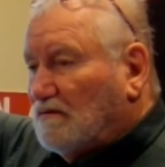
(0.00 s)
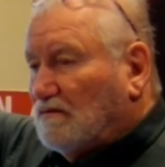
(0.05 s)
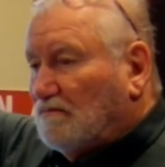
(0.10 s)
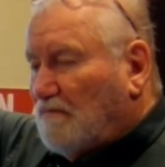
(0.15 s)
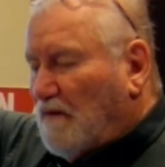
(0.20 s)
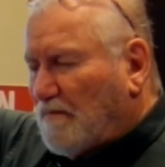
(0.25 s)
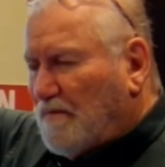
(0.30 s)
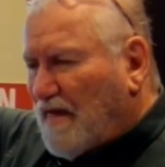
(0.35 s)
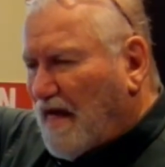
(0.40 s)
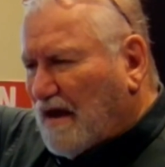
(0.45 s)

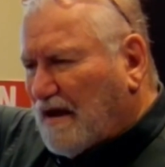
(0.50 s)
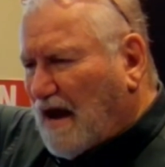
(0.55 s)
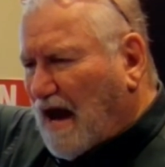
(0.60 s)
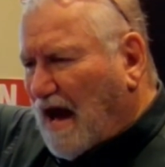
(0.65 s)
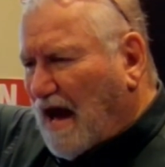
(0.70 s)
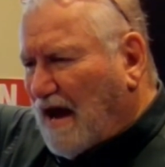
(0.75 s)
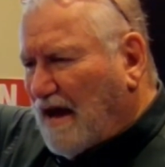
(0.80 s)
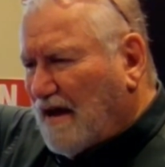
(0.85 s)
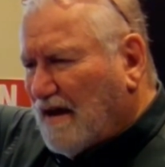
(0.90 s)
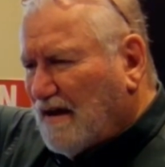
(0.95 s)
Remember that
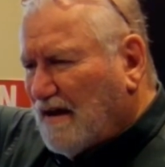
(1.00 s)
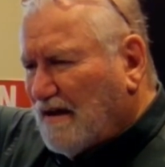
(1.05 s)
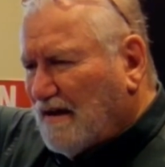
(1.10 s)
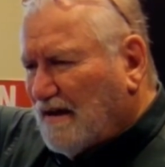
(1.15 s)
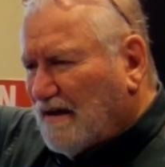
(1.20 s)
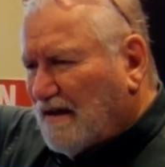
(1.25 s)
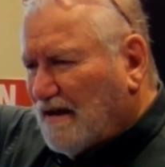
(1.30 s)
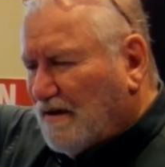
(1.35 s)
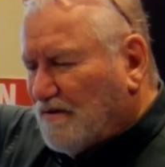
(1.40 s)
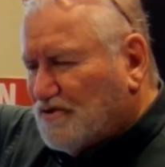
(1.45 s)
guy
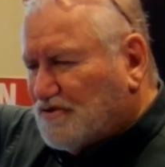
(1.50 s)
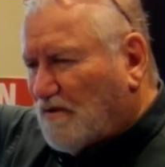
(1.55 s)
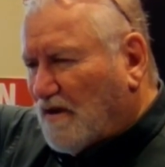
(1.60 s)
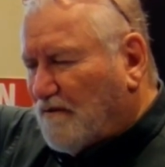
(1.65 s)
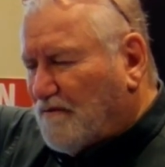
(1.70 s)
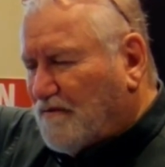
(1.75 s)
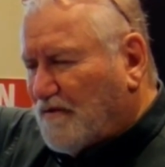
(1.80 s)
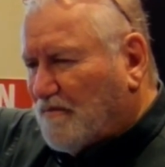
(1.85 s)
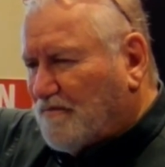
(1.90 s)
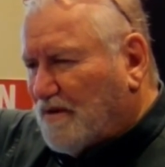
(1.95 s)
who was running
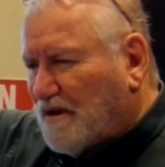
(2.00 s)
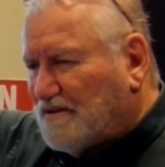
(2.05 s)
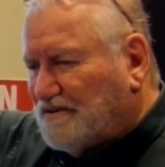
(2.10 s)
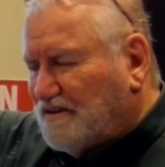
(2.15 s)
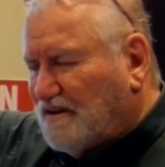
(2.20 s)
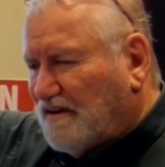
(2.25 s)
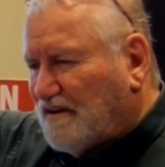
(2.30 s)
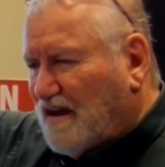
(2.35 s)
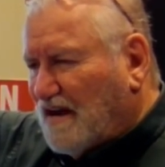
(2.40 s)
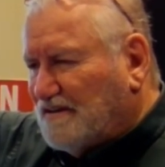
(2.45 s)
for the
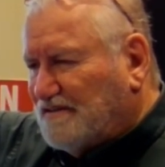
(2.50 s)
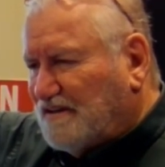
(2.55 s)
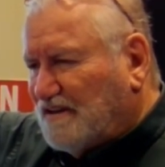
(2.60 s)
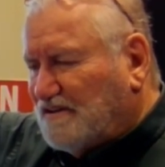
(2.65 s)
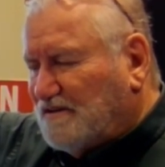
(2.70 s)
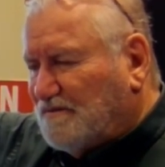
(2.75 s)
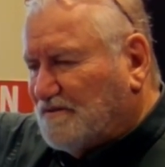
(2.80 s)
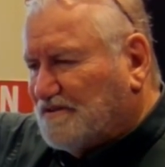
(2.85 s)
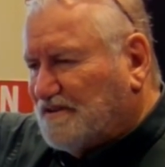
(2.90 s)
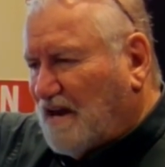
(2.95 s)
president of the United States
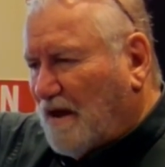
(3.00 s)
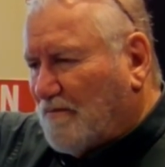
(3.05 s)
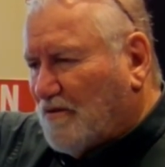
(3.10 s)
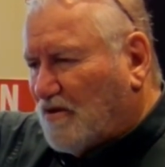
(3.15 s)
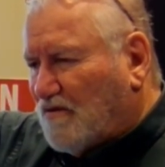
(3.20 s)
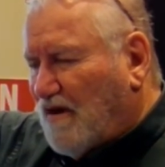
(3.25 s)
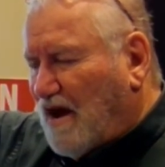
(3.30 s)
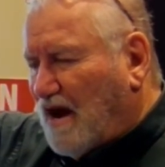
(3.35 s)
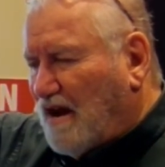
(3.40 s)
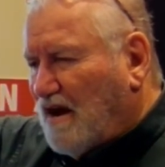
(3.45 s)
who was a
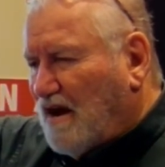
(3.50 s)
Democrat?